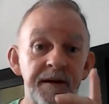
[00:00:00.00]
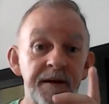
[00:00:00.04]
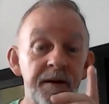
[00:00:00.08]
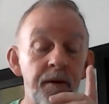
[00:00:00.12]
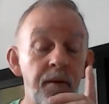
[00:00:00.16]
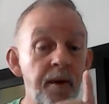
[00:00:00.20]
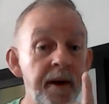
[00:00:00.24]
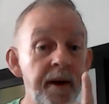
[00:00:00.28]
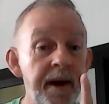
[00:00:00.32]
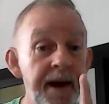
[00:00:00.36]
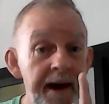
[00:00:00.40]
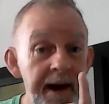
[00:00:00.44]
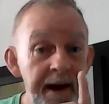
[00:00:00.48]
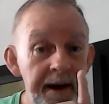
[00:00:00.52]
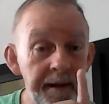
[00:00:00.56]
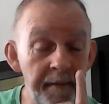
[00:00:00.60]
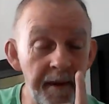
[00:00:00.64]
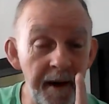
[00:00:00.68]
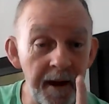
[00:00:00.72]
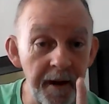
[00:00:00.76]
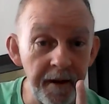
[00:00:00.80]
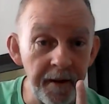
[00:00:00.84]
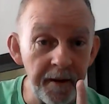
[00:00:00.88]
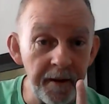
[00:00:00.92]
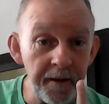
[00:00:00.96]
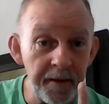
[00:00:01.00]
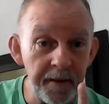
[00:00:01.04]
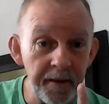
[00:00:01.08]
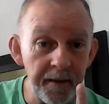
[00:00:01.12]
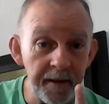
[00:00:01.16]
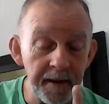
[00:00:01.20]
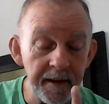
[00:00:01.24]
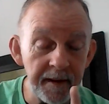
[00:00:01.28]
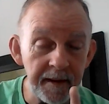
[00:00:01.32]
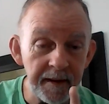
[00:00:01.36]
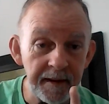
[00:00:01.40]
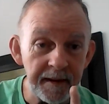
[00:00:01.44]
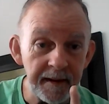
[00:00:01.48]
Riddick Bowe
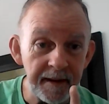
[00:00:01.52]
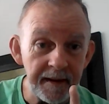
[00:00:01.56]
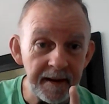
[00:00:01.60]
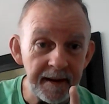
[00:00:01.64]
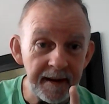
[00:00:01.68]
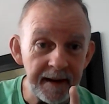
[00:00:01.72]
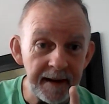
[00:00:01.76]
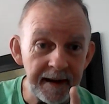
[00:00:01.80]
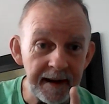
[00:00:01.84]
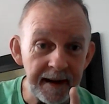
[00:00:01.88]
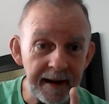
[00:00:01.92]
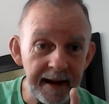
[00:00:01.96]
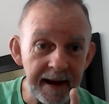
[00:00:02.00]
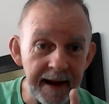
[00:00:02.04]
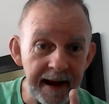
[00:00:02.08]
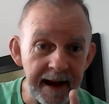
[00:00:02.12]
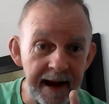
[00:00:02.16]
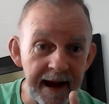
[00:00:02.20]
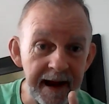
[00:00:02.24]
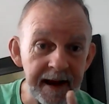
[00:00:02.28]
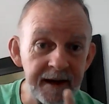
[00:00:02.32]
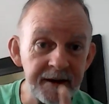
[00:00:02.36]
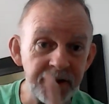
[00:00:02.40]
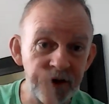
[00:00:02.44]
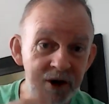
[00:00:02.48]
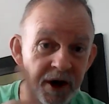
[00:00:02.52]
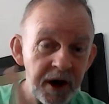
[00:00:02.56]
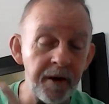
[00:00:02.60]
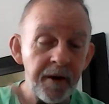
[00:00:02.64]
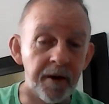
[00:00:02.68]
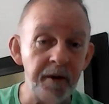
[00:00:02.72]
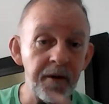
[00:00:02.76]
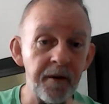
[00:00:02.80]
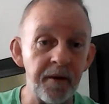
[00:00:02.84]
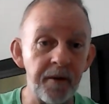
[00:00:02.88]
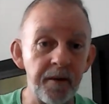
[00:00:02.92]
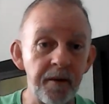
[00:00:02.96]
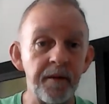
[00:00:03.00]
and
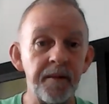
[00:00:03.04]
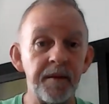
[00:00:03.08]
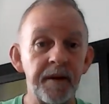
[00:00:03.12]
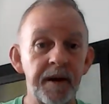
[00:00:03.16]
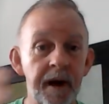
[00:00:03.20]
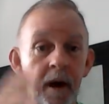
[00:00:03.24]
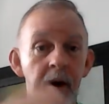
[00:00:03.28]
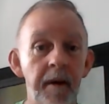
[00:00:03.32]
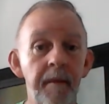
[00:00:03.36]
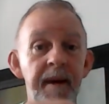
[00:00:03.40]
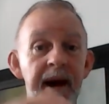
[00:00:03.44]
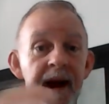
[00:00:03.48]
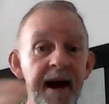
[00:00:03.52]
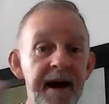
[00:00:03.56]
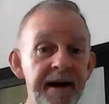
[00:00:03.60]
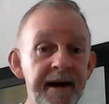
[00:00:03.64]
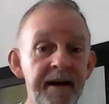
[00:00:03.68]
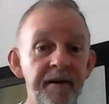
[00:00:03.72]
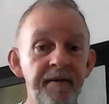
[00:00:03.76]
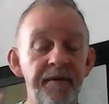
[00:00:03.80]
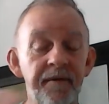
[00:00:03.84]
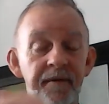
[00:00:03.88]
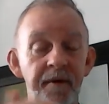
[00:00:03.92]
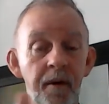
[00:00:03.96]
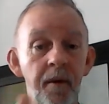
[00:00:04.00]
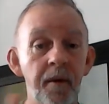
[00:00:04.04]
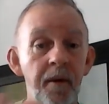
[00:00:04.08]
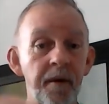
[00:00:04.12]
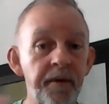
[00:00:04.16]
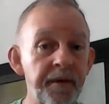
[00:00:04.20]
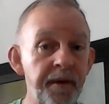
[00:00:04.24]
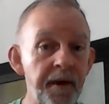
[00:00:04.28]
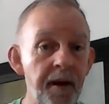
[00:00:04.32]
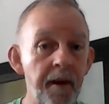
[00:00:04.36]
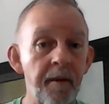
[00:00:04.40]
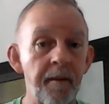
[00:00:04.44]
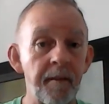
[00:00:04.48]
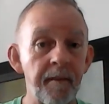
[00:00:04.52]
Joe go back and
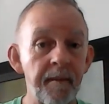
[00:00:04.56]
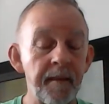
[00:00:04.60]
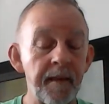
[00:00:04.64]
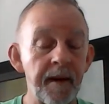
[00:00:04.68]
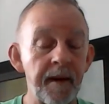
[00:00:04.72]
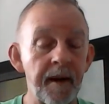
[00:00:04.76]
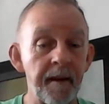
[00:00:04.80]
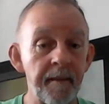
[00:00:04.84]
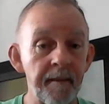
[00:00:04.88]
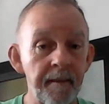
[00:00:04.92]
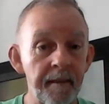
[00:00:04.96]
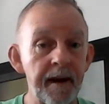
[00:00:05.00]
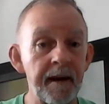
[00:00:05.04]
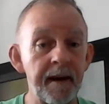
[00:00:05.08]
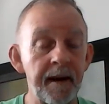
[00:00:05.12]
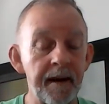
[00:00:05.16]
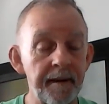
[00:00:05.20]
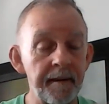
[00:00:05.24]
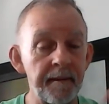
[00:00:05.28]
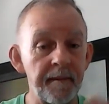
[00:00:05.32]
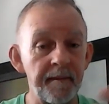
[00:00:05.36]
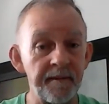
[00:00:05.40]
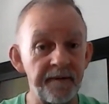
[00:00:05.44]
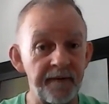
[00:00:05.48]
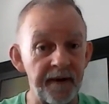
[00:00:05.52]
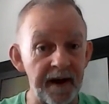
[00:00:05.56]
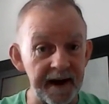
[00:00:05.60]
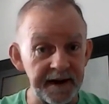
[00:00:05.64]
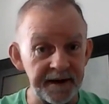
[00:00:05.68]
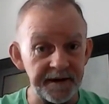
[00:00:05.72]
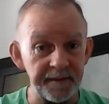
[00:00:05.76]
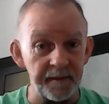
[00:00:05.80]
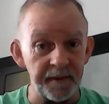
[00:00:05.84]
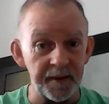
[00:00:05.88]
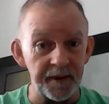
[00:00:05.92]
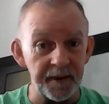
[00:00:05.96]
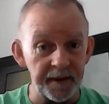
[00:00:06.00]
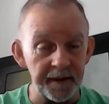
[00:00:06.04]
forth on
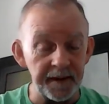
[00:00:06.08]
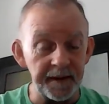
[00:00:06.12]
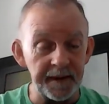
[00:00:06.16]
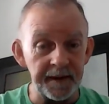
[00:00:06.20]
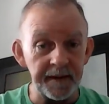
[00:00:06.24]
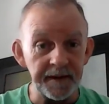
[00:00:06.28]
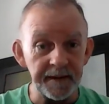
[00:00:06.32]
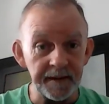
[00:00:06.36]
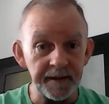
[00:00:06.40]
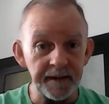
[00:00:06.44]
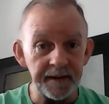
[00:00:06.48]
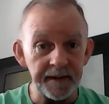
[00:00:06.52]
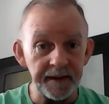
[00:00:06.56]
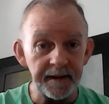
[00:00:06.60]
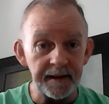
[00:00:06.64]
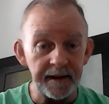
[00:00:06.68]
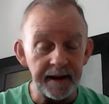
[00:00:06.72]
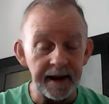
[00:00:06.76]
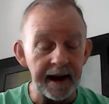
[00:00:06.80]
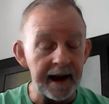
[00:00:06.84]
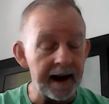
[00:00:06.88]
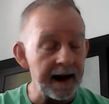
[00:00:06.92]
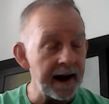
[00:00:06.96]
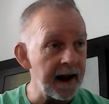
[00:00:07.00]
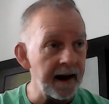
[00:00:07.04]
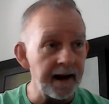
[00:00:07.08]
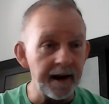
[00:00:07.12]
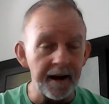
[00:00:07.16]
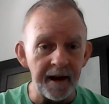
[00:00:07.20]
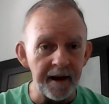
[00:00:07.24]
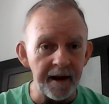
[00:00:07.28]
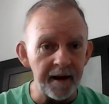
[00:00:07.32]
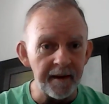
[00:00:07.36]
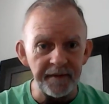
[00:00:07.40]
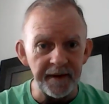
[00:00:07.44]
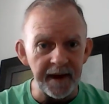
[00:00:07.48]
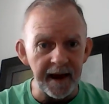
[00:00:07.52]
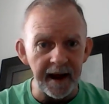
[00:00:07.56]
Facebook, and I
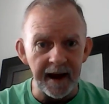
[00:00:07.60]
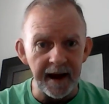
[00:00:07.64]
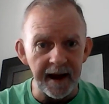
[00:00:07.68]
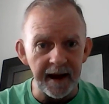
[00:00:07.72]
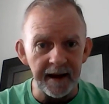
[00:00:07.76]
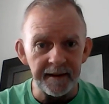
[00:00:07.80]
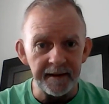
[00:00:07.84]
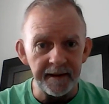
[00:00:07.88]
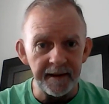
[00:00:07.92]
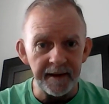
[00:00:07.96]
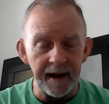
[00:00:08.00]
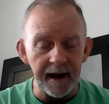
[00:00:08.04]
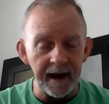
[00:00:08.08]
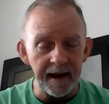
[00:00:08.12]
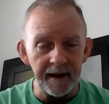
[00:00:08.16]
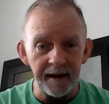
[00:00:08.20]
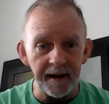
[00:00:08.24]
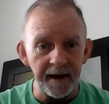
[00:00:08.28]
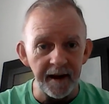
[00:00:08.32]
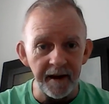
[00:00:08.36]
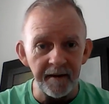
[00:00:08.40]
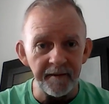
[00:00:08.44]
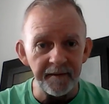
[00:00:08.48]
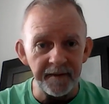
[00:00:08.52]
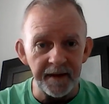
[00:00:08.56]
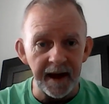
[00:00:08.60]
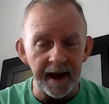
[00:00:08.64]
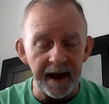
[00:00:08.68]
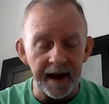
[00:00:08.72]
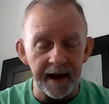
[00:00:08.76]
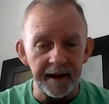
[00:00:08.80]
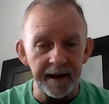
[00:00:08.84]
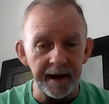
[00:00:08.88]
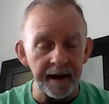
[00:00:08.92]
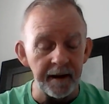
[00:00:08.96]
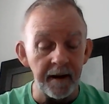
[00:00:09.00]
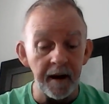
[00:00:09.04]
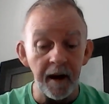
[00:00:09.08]
love that. I love
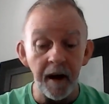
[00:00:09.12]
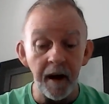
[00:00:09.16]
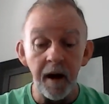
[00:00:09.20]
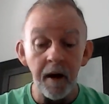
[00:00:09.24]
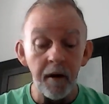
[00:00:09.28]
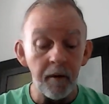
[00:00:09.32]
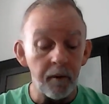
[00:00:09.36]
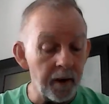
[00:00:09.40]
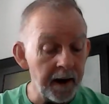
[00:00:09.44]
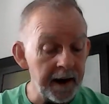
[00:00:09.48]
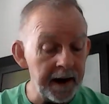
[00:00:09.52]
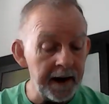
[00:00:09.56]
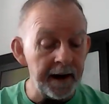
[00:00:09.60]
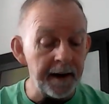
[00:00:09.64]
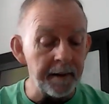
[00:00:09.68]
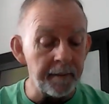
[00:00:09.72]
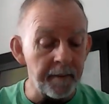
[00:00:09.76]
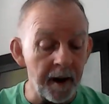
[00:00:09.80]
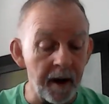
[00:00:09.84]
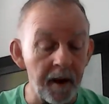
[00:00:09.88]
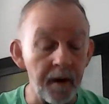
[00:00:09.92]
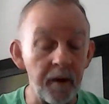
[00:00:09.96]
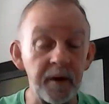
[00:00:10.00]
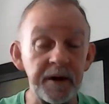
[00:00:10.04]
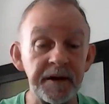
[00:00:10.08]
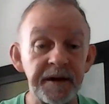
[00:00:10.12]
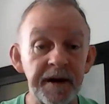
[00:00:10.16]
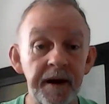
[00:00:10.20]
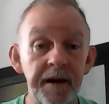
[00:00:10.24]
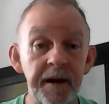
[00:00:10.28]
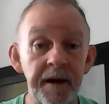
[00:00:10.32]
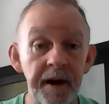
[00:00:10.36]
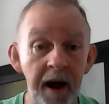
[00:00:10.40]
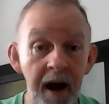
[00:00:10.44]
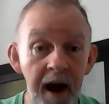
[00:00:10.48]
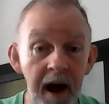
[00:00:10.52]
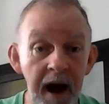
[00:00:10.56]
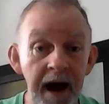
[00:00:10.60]
that. Riddick Bowe is a
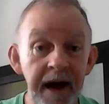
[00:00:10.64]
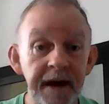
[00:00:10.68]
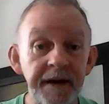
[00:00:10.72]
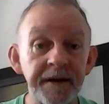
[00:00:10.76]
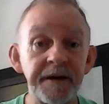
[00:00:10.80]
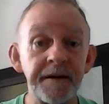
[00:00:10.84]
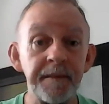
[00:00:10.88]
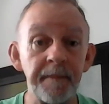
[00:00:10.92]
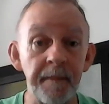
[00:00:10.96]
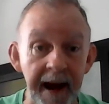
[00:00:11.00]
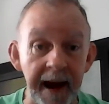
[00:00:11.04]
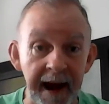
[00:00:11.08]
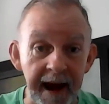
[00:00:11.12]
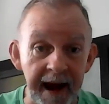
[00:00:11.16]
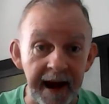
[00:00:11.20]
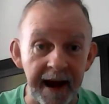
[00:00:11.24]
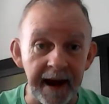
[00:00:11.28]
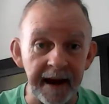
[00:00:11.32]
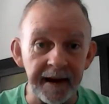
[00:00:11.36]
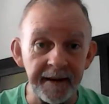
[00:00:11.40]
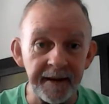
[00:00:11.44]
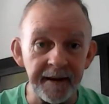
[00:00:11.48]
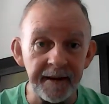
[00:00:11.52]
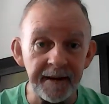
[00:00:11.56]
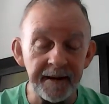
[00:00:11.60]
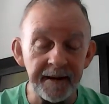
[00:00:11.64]
nice man,